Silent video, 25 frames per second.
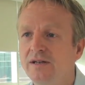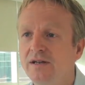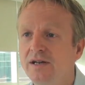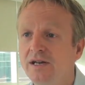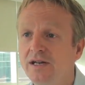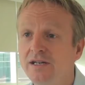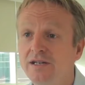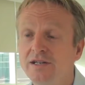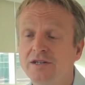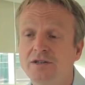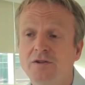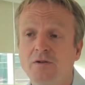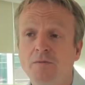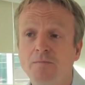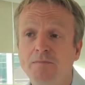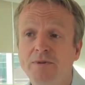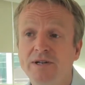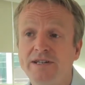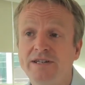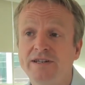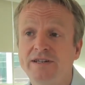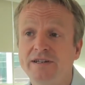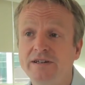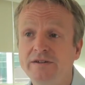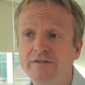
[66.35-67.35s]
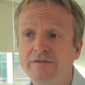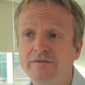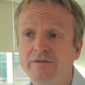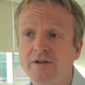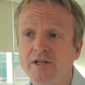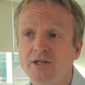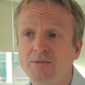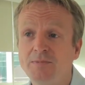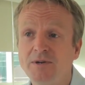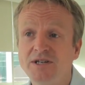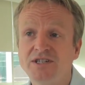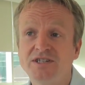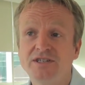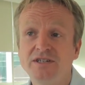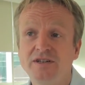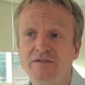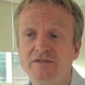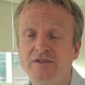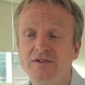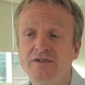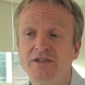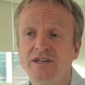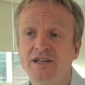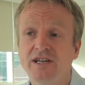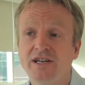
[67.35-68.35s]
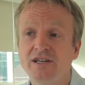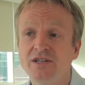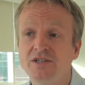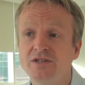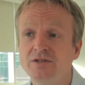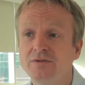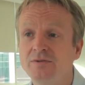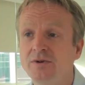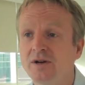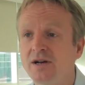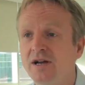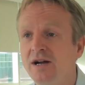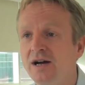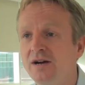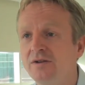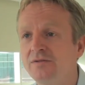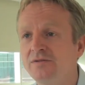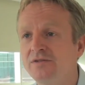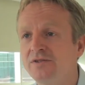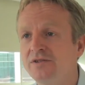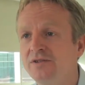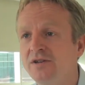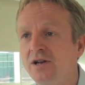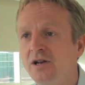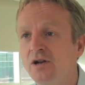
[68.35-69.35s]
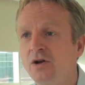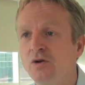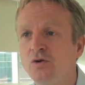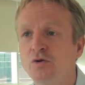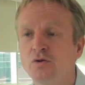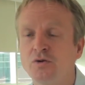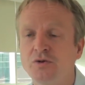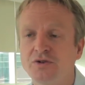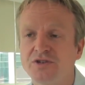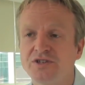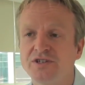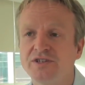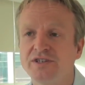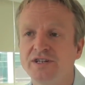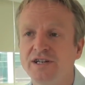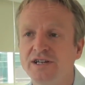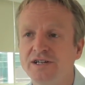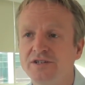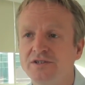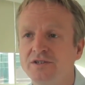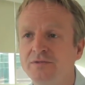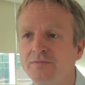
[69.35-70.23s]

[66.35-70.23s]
It is competitive, especially if you take into account the low cost it takes